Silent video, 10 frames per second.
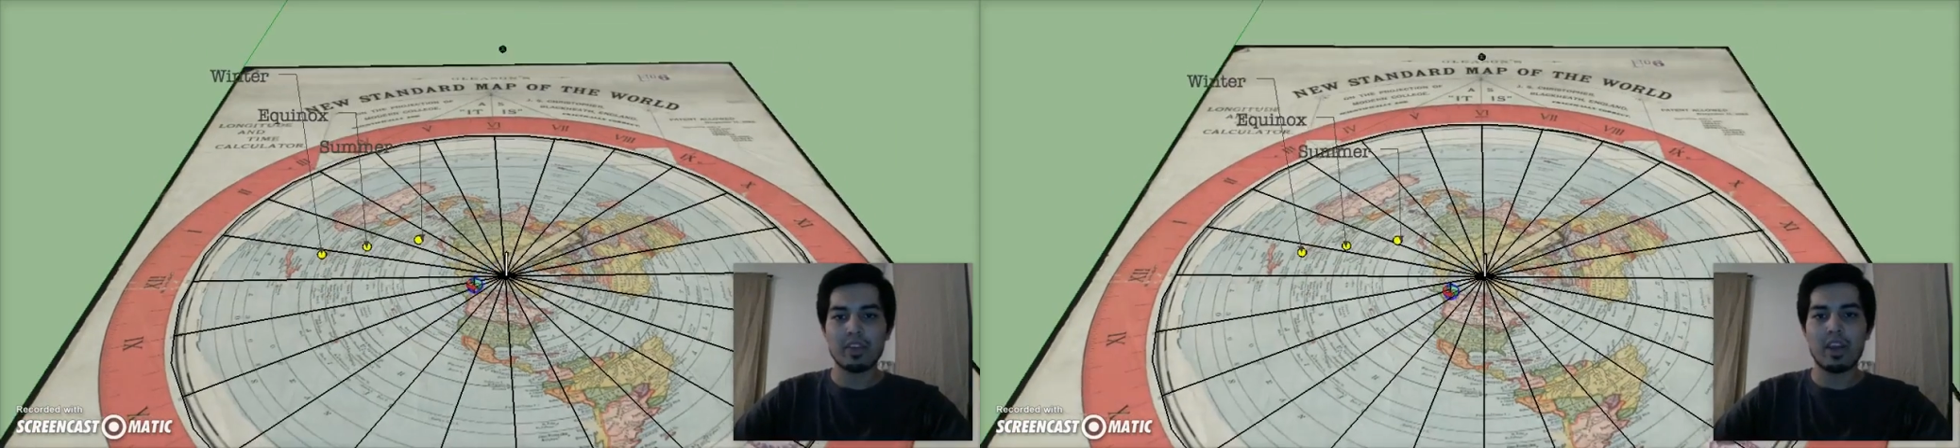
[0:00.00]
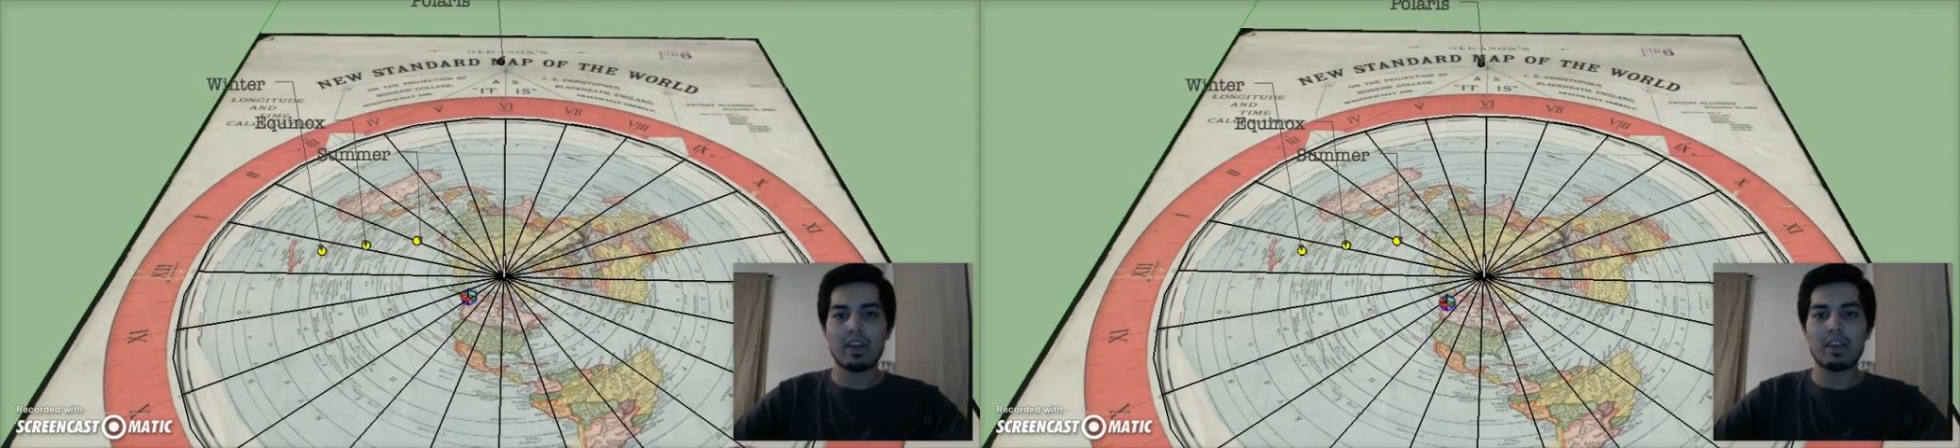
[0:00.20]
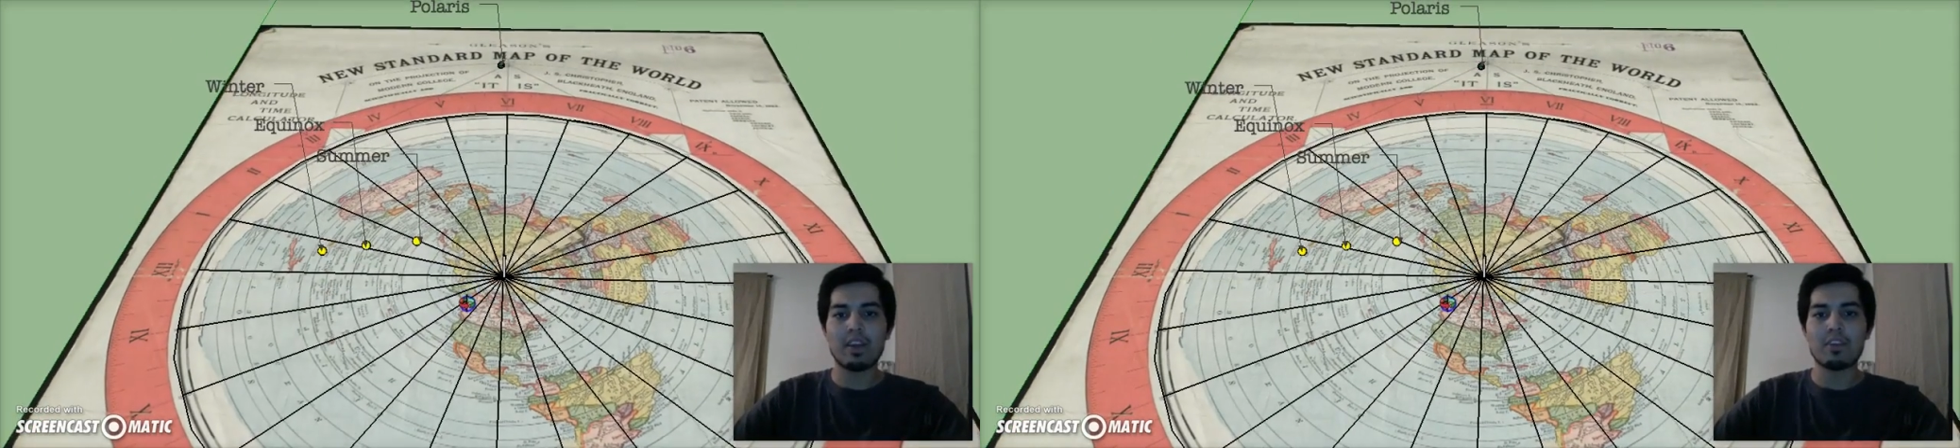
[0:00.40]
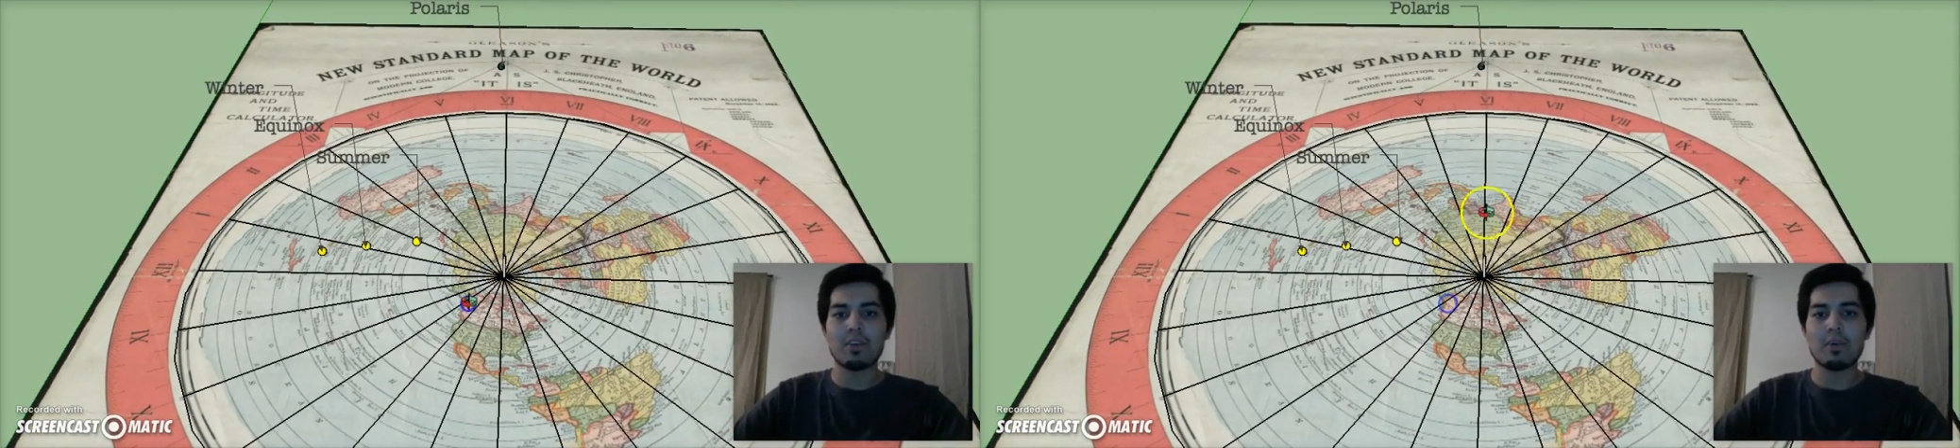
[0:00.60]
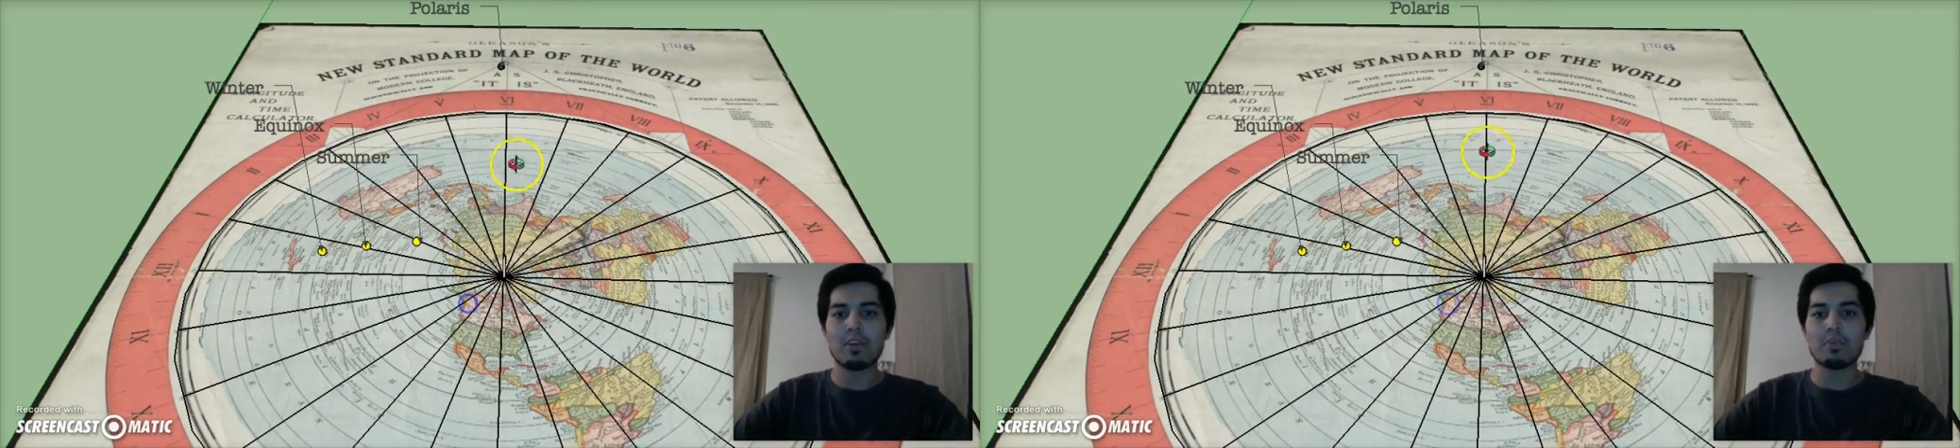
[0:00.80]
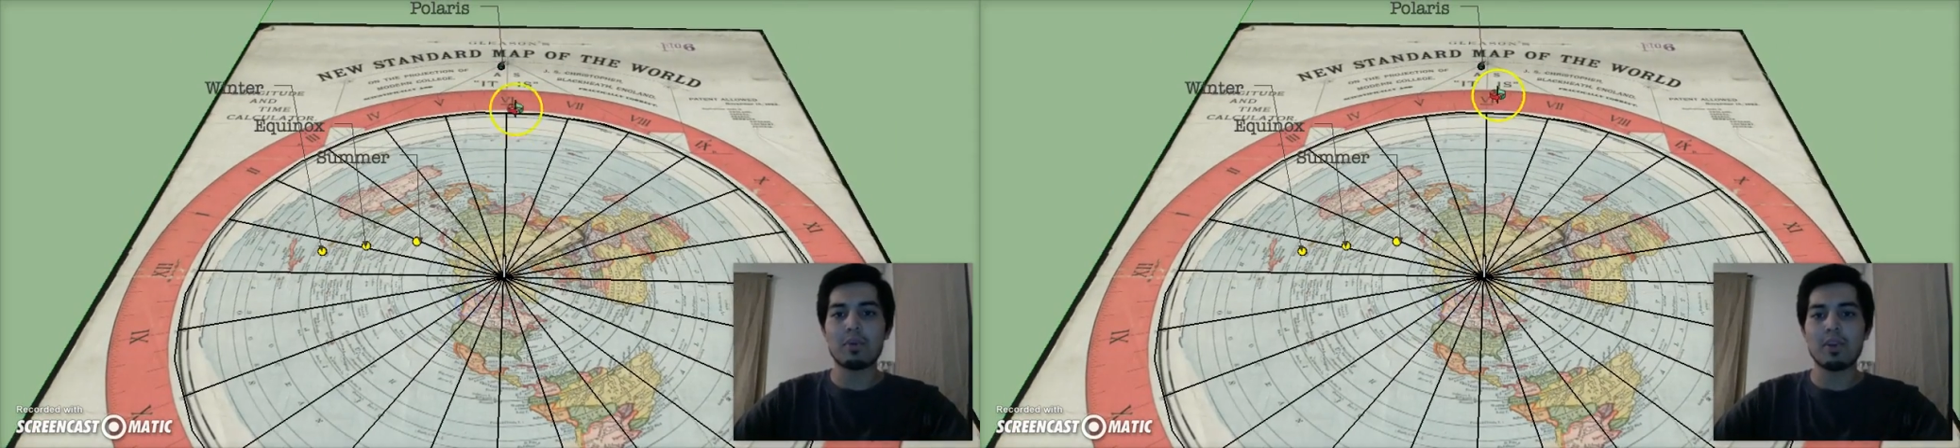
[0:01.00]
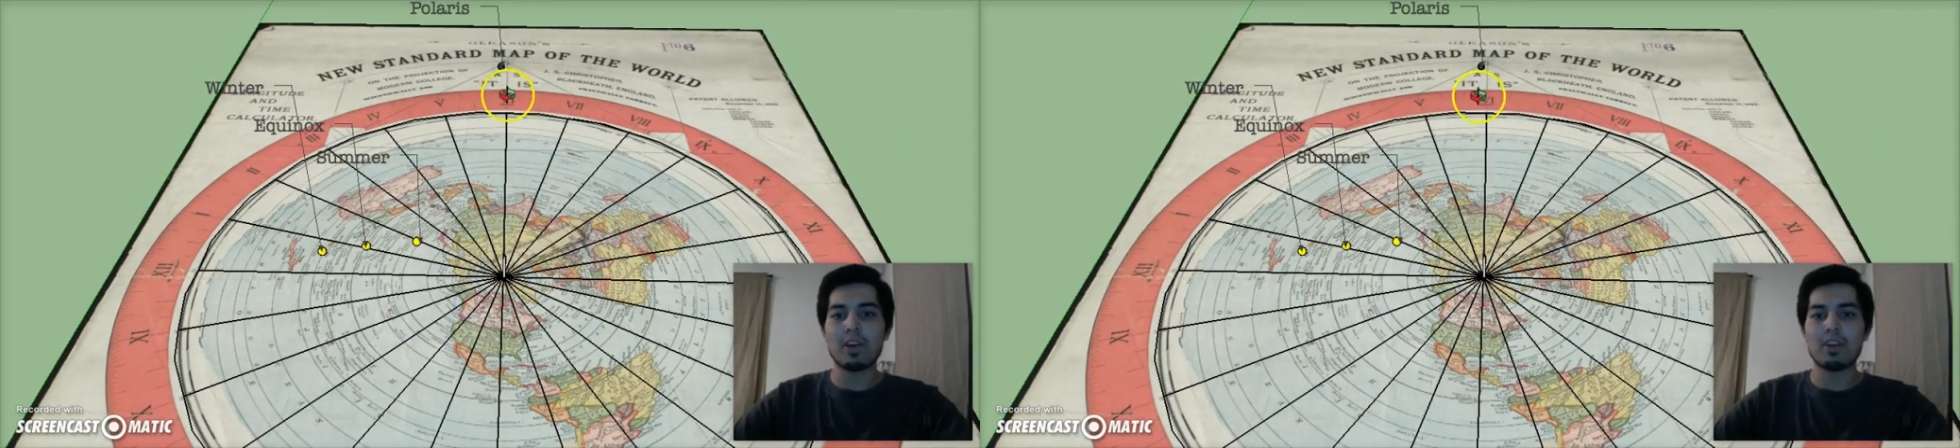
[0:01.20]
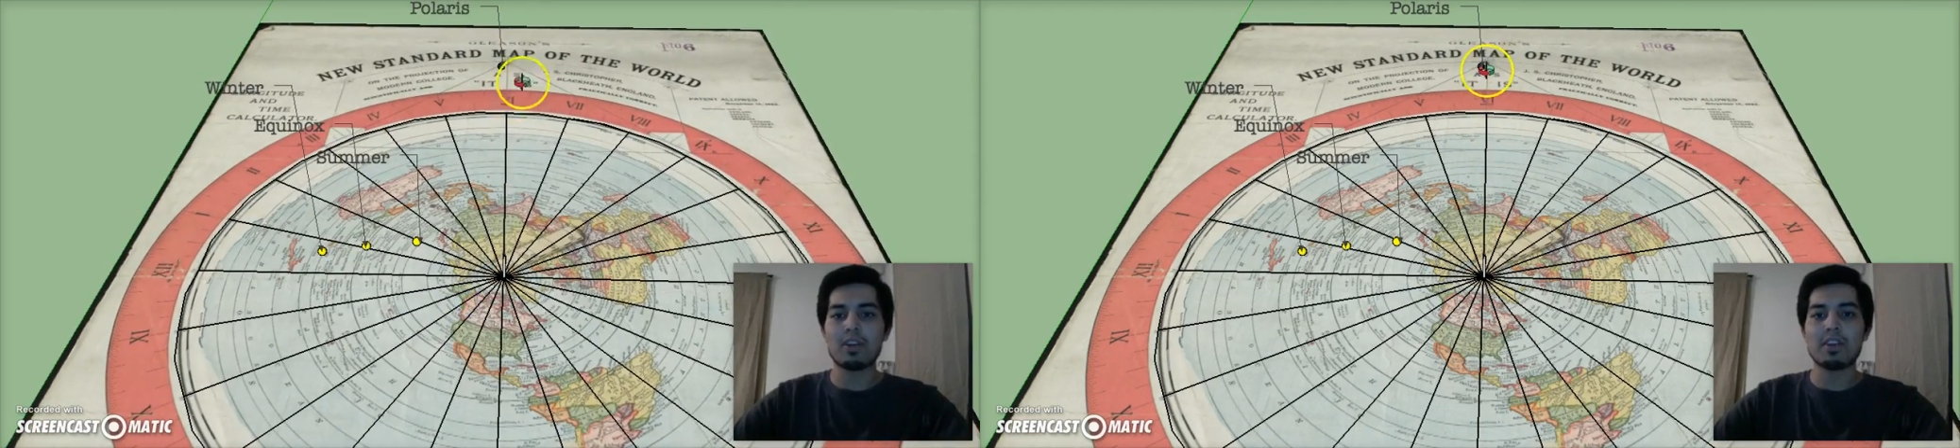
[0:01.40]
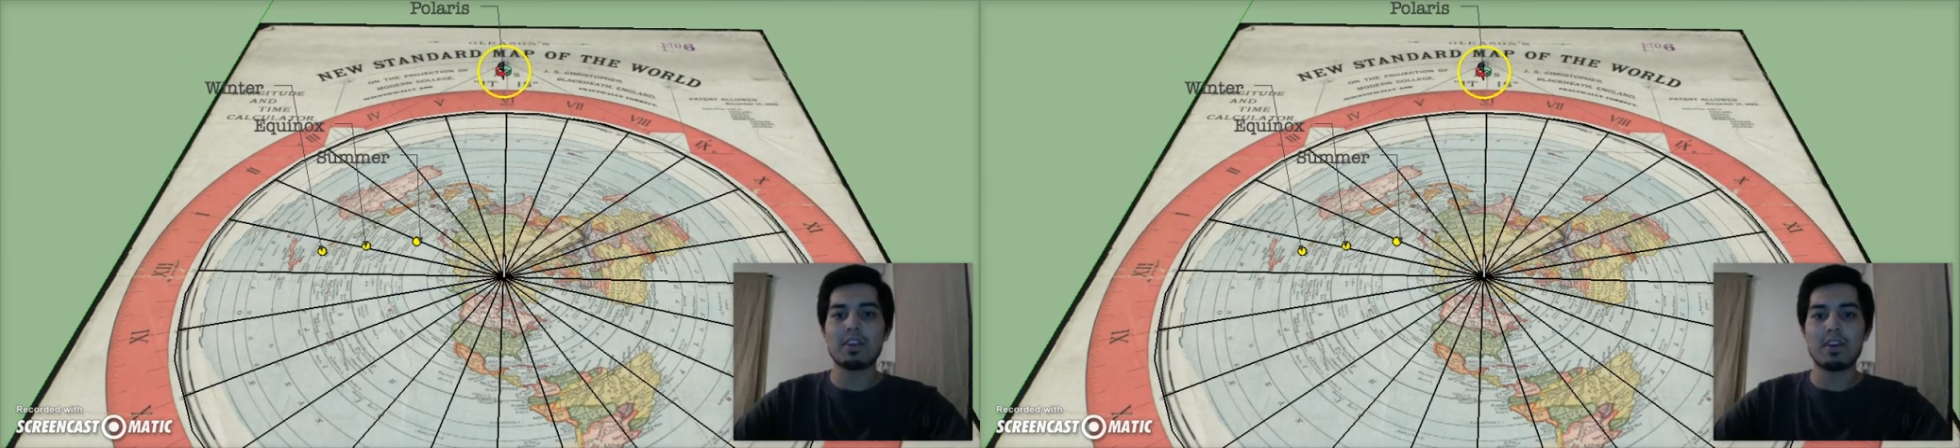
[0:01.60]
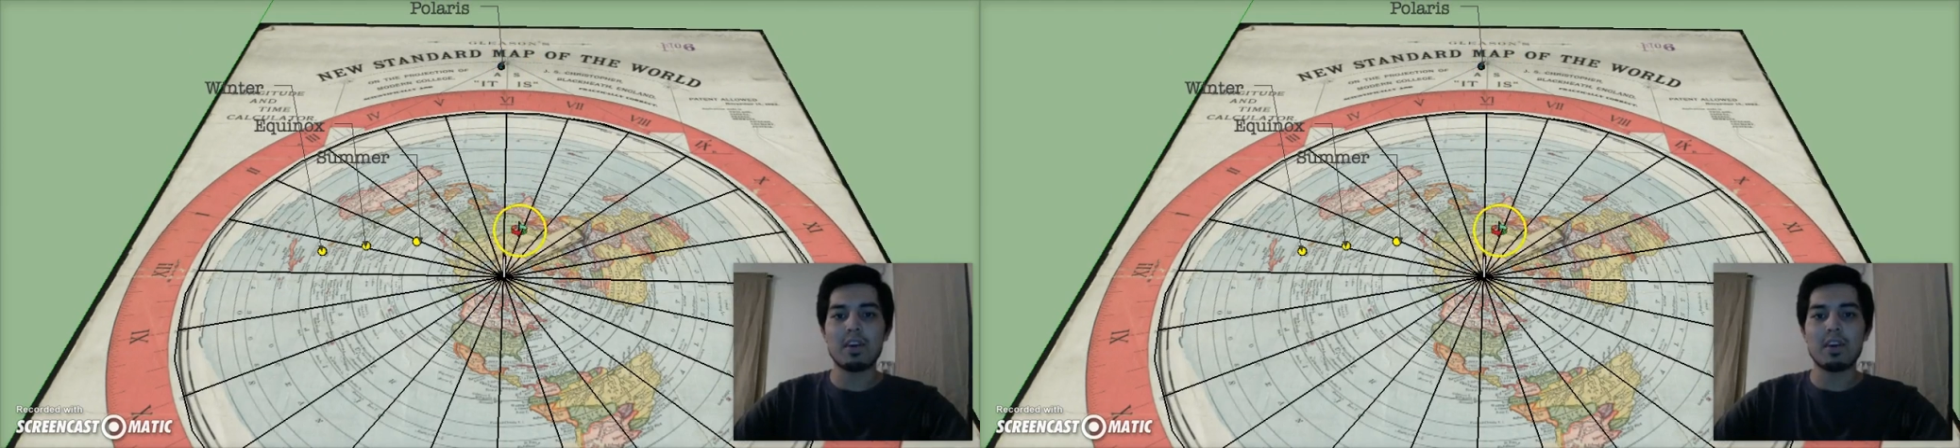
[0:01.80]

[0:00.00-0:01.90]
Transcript: And as always, Polaris